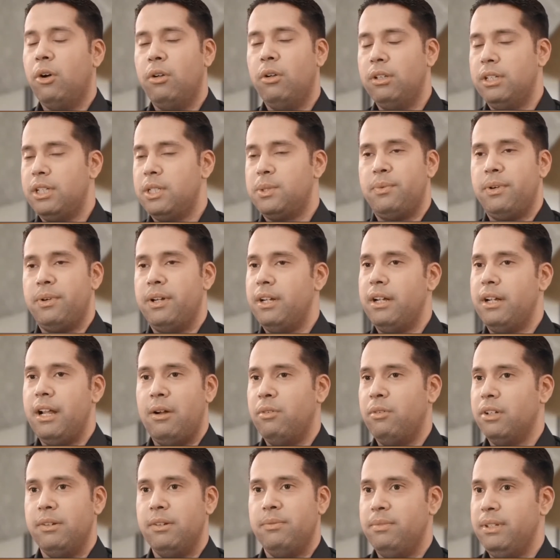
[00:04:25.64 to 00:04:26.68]
the Holy Spirit,
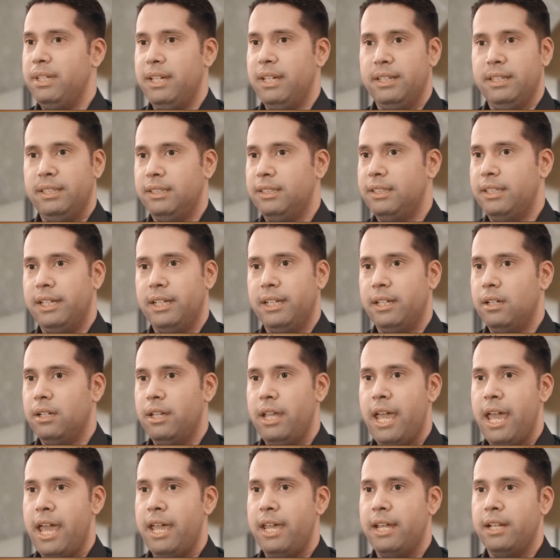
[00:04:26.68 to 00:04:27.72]
I wouldn't be anything,
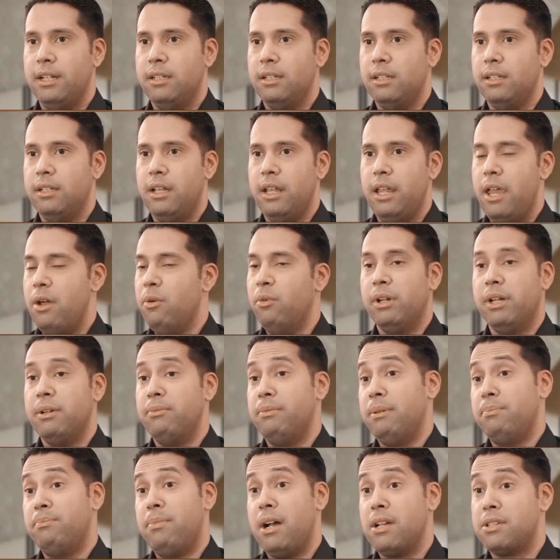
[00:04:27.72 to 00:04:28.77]
and it
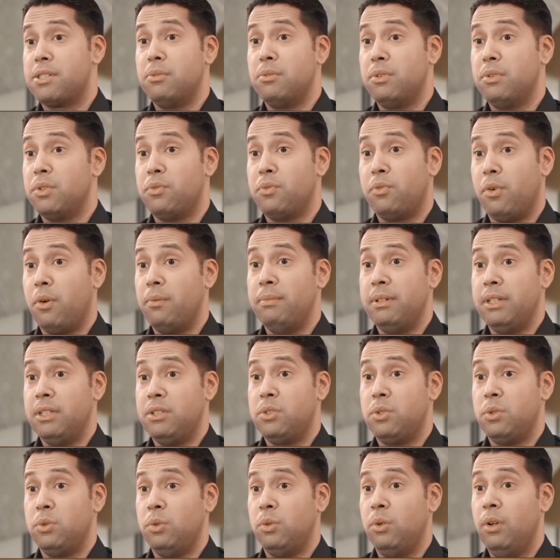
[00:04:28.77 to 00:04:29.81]
wouldn't be possible for me
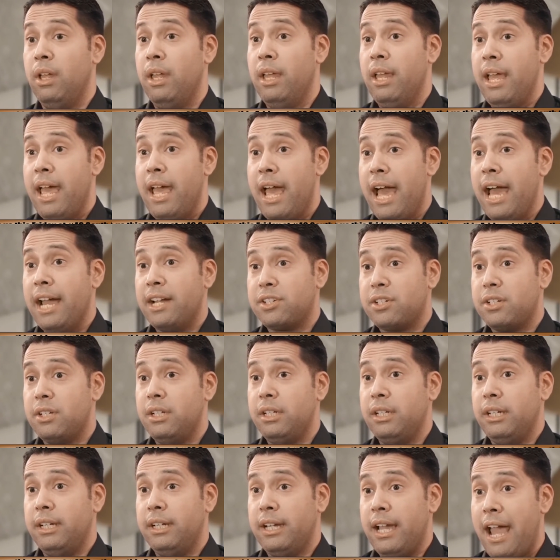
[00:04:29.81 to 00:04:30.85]
to
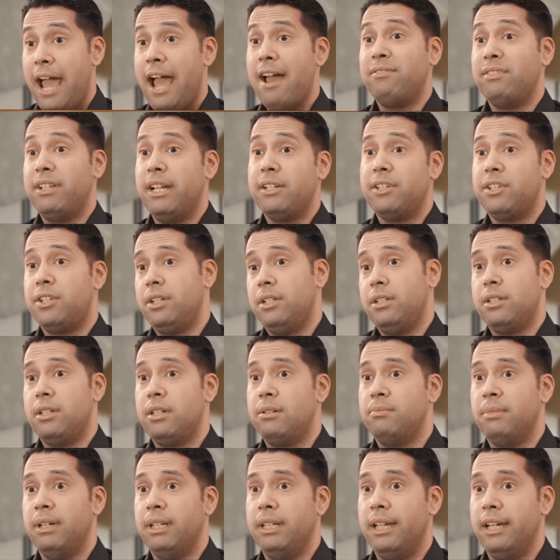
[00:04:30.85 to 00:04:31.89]
actually have have that change
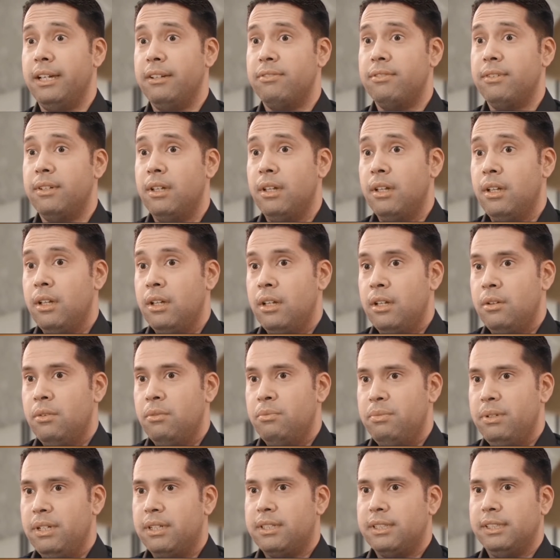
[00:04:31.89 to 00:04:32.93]
in my life
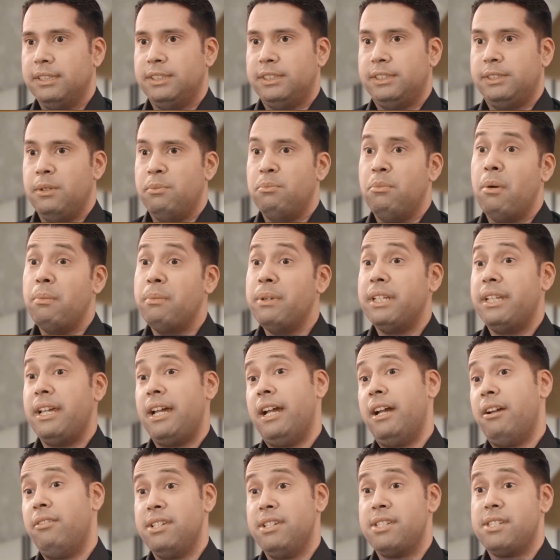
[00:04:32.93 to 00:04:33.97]
because the moment that
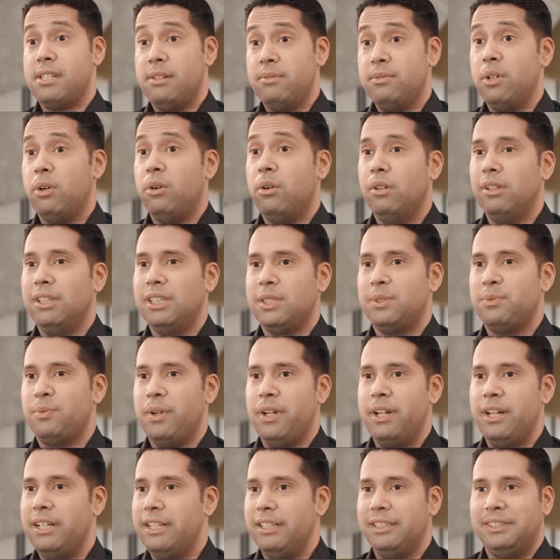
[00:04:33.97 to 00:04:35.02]
I received the Holy
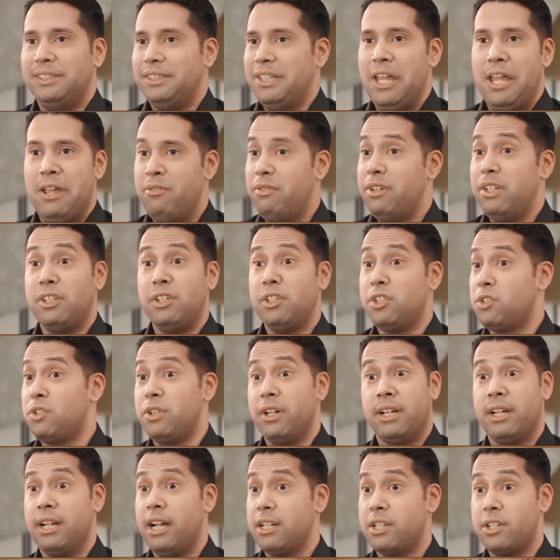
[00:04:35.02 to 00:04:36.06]
Spirit, it, every
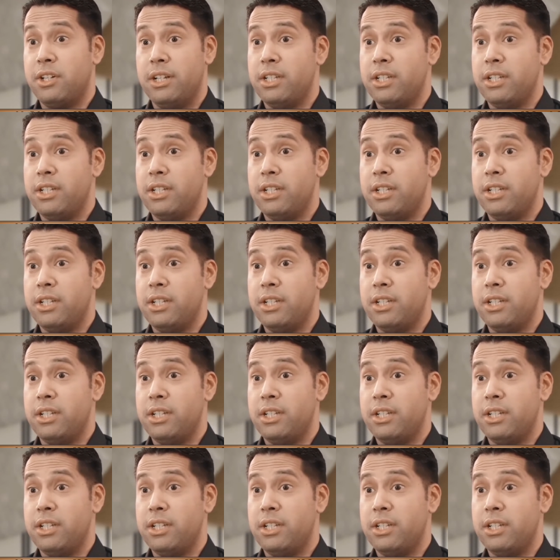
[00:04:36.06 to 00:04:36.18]
got